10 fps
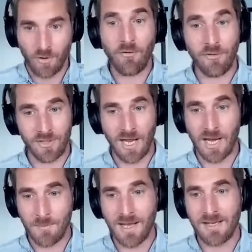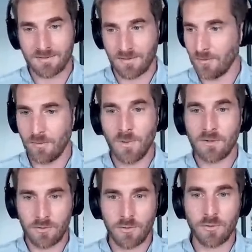Often I'm asked,
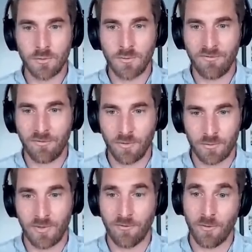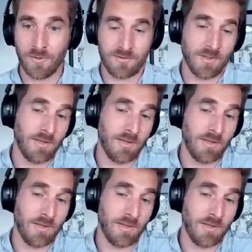what do you do with your twenty-four words?